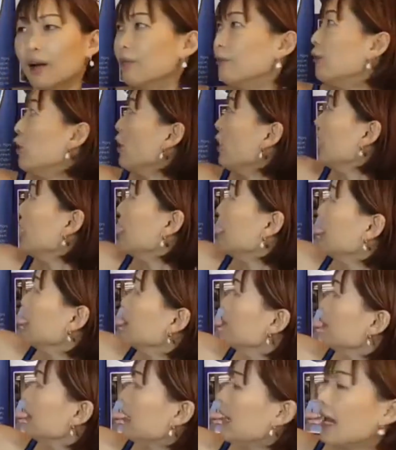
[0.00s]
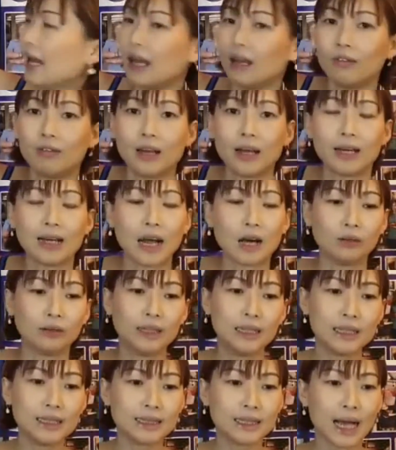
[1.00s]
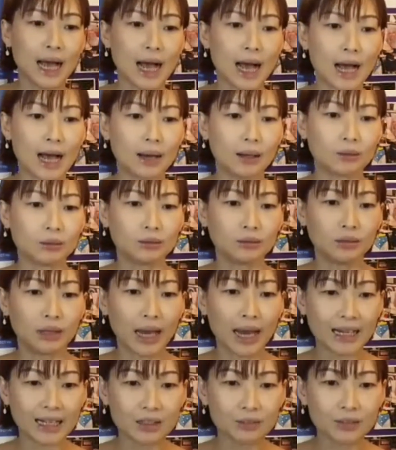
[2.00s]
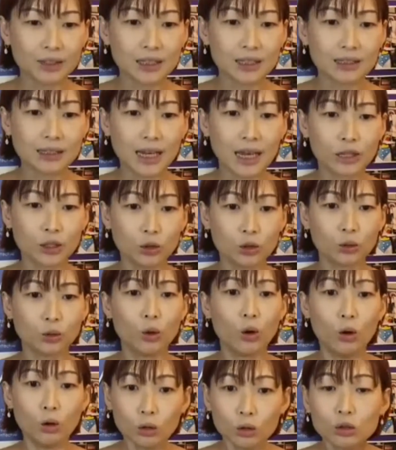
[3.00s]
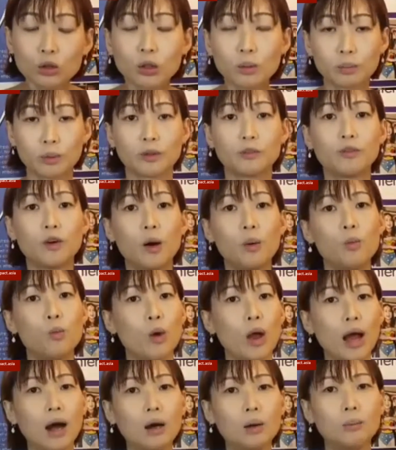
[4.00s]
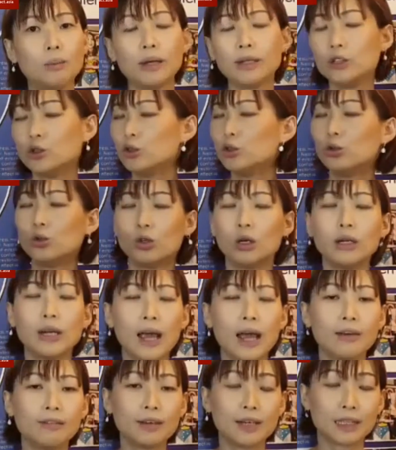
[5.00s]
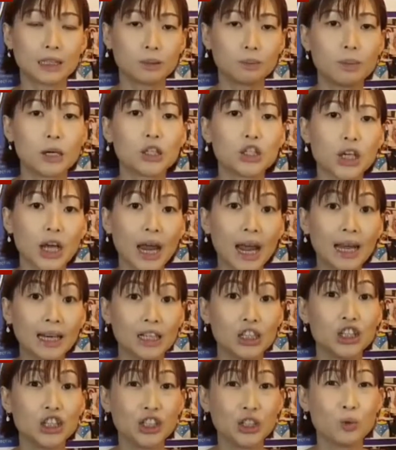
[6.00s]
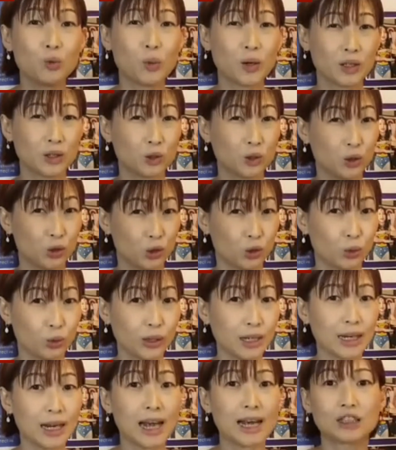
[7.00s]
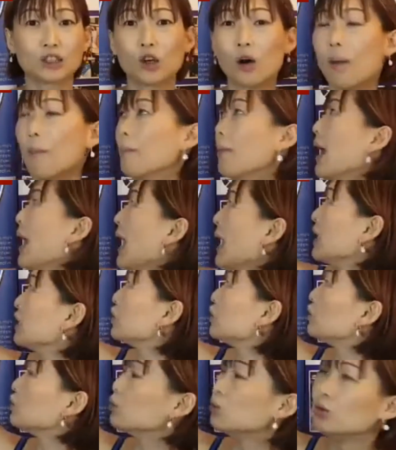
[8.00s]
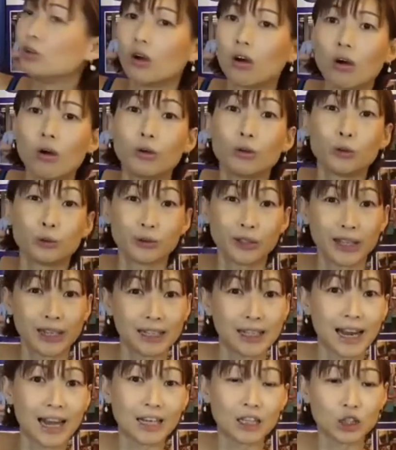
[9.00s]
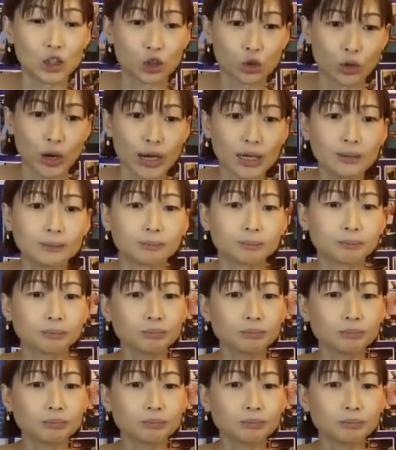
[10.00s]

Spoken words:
For learned behavior, now these are activities that you also perform well, but you do not have as much energy when you do it as compared to your realized strength.